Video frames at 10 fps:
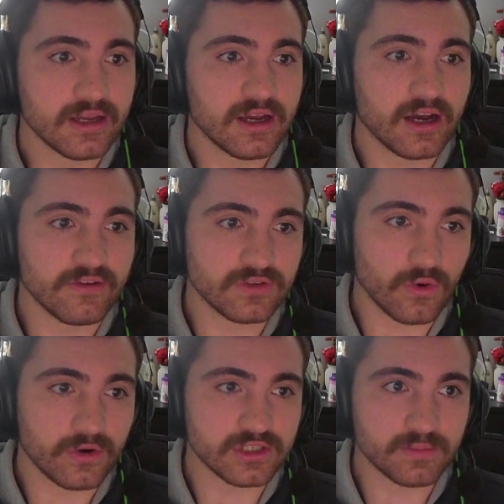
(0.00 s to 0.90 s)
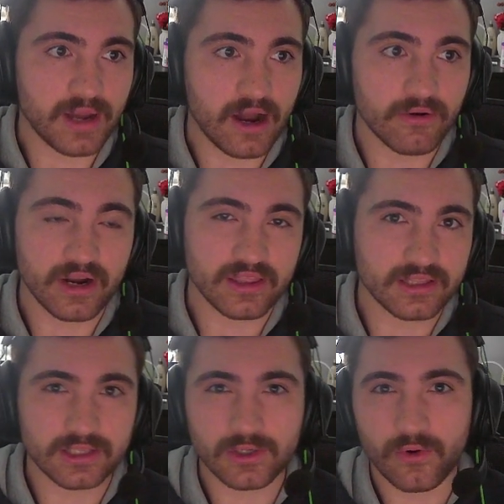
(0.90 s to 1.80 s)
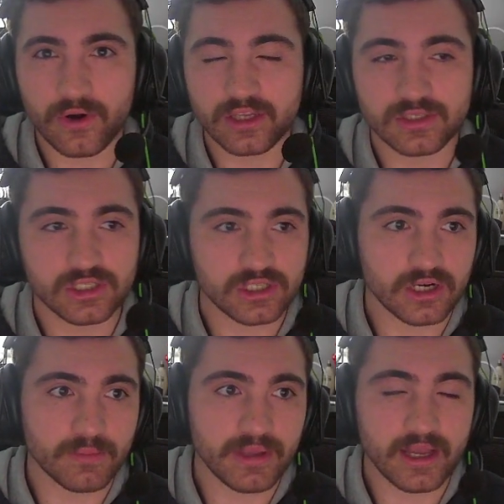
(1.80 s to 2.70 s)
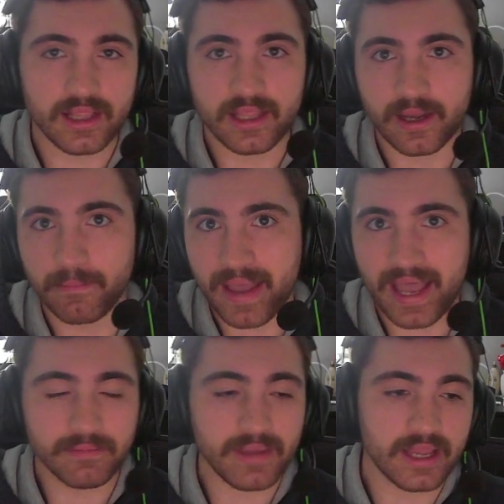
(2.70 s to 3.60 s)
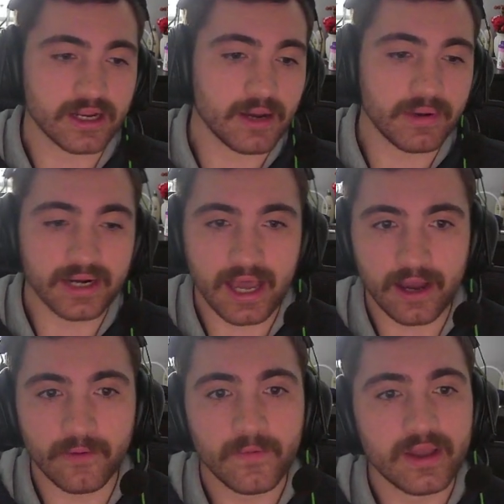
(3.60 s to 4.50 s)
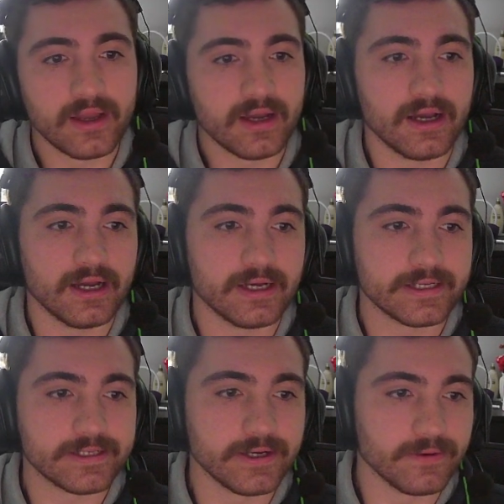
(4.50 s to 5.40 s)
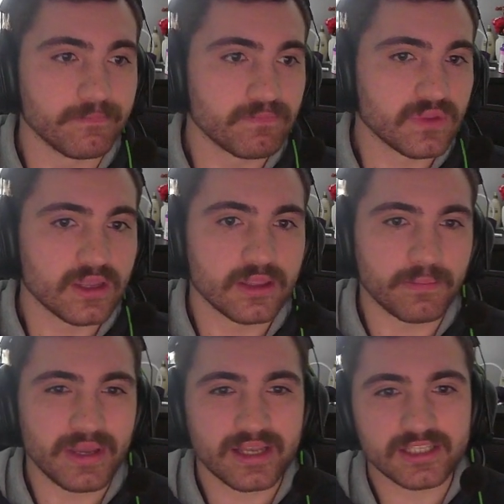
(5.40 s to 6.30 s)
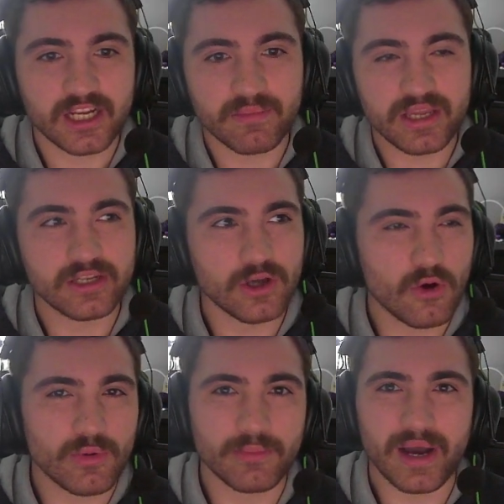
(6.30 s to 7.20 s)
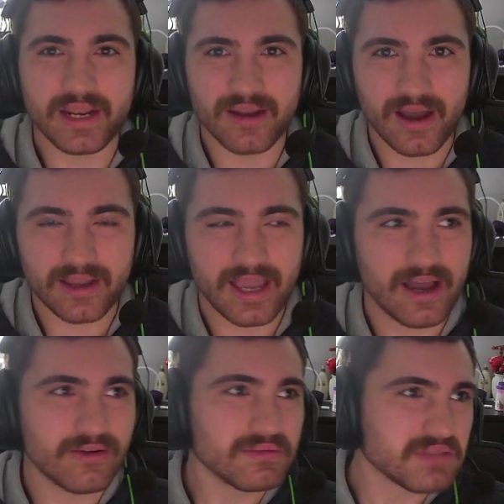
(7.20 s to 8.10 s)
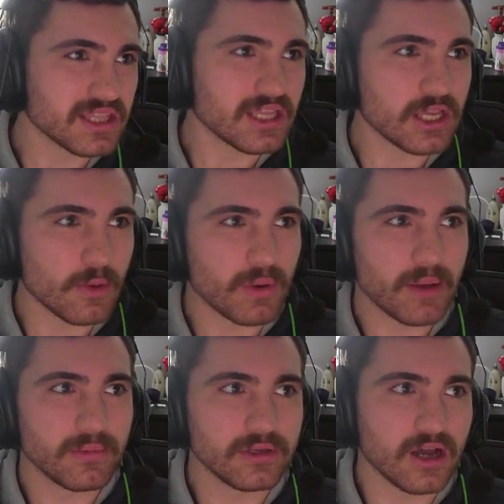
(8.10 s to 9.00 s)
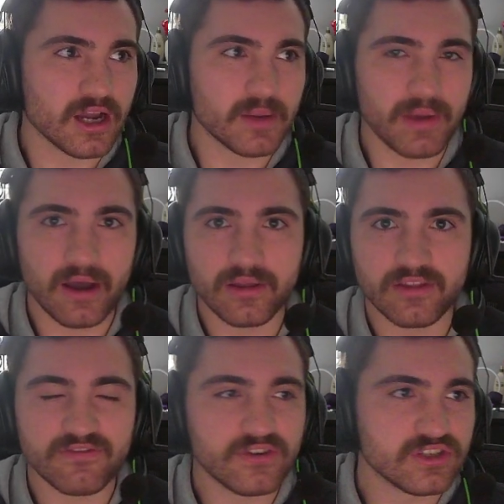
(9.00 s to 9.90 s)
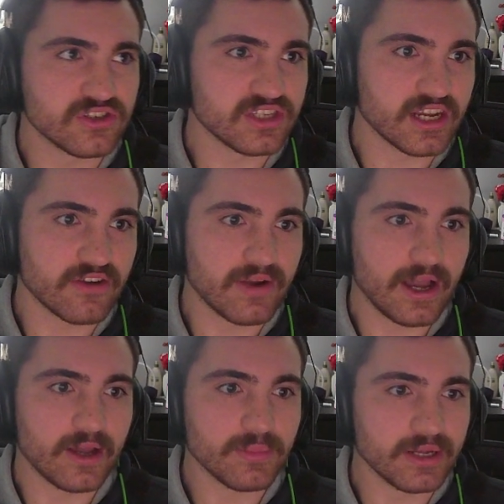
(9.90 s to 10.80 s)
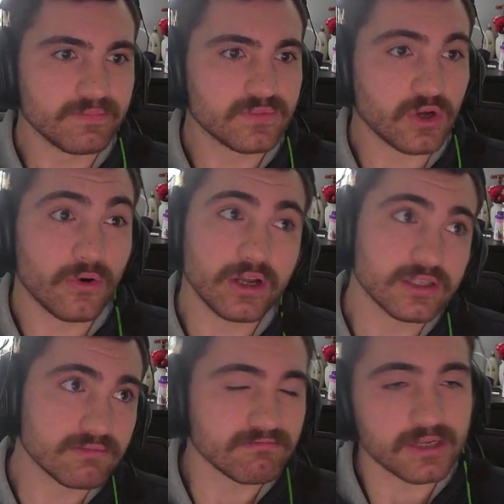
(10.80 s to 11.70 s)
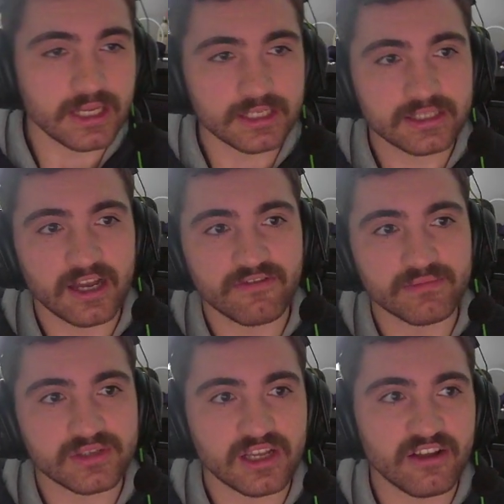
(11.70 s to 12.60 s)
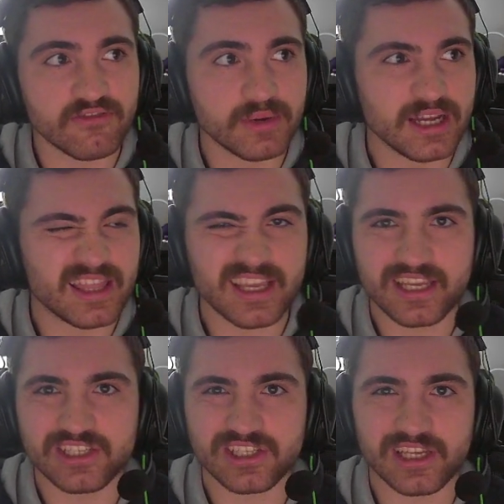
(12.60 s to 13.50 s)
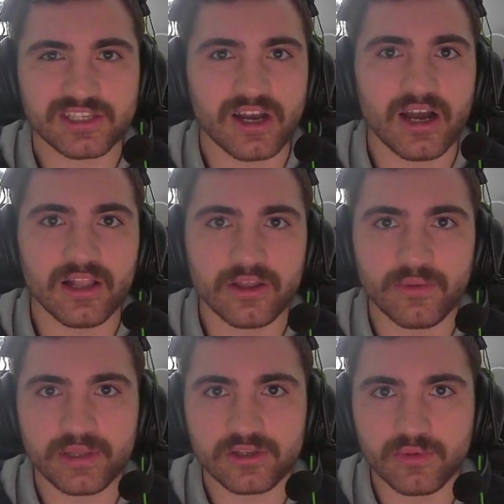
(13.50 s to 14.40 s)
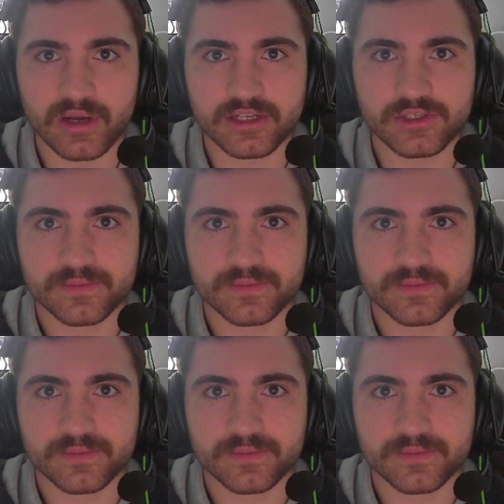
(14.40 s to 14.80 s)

of Torres' power, and I think the Torres is just going to be like a madman coming out. So the pick is going to be Dober by knockout. I think that he'll probably knock him out in the first or second round, but Torres, he is tough himself, but I think he just gets caught a little bit too much.